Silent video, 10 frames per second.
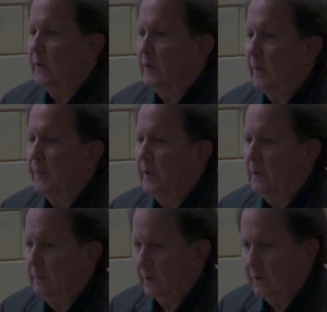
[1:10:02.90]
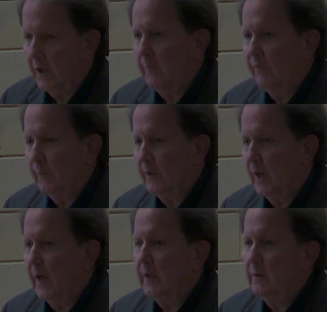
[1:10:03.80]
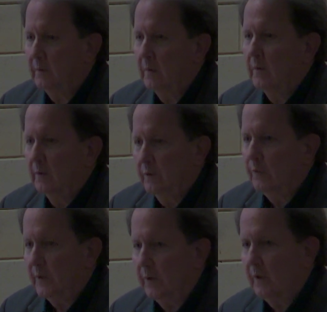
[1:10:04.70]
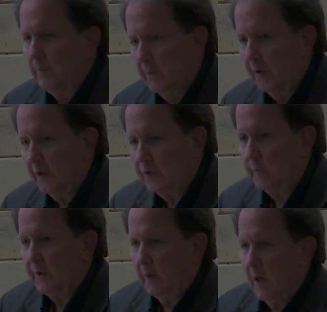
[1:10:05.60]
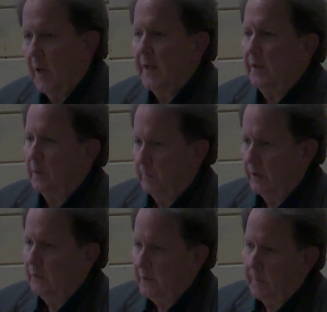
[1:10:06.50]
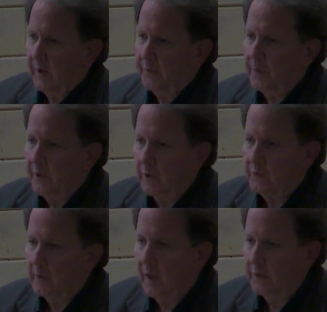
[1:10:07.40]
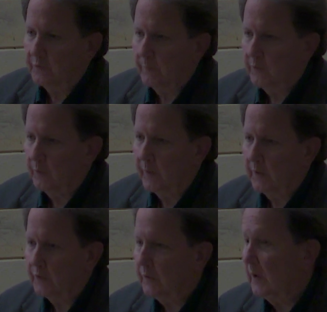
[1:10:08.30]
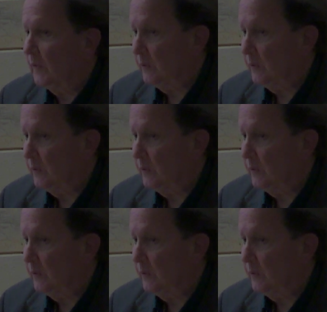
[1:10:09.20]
Company, it came from a guy who ended up marrying Isabel Lyon and embezzling about $3,000 from the Twain estate.